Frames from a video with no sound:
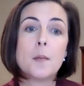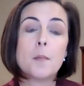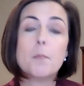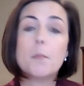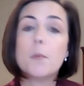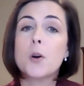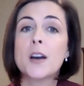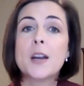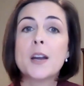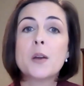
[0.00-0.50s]

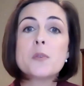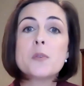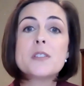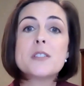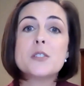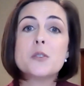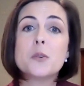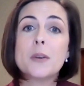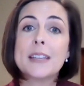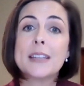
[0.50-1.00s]
Murray was
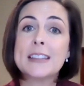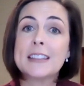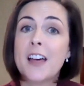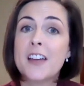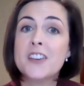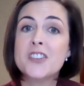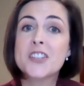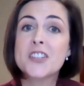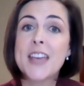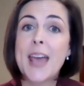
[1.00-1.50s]
doing
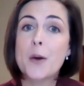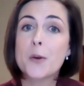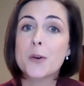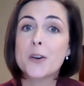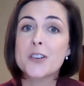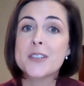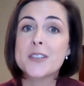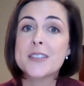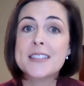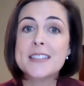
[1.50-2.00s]
lunch
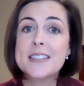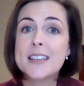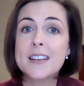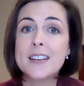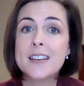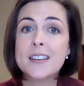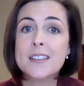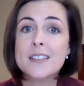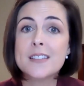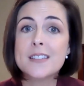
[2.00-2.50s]
counter
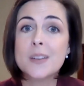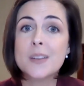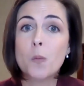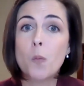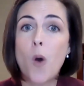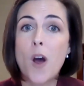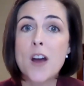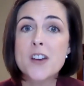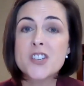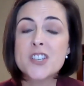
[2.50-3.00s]
sit-ins in
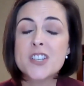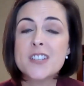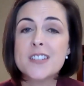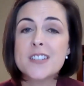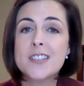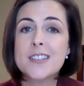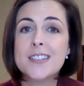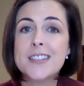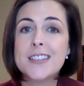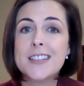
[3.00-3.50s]

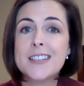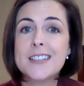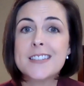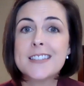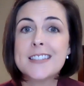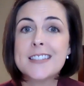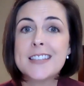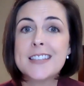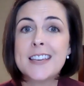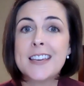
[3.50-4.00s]
Washington,
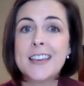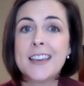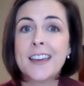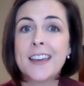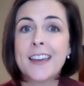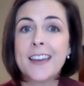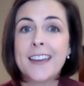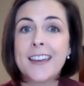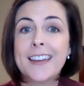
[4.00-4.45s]
D.C.